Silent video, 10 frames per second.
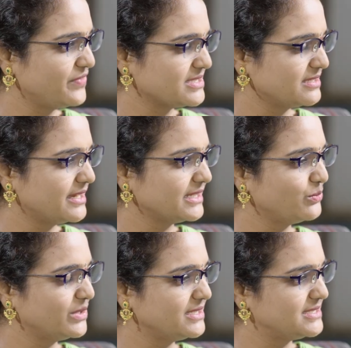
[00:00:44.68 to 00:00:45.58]

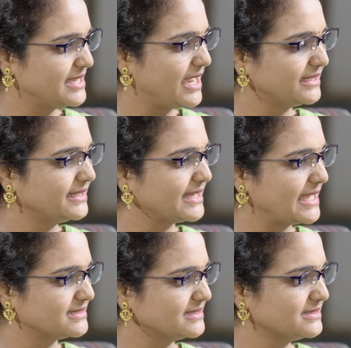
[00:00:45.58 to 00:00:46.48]
facilitated with the CRT
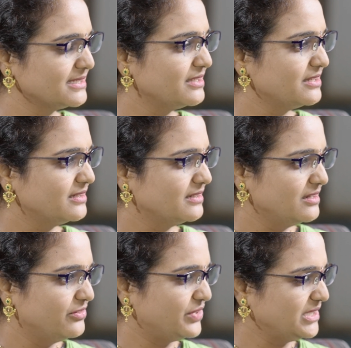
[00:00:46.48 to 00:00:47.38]
classes
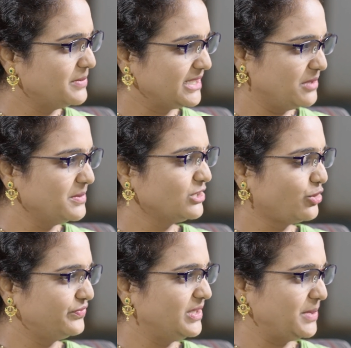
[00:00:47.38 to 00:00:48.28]
for the betterment
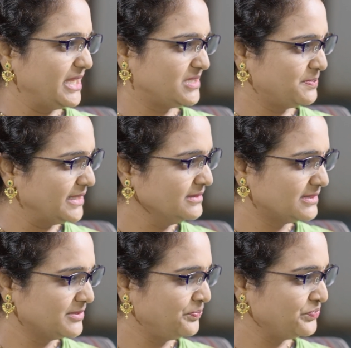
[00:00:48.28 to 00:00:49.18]
of the placements.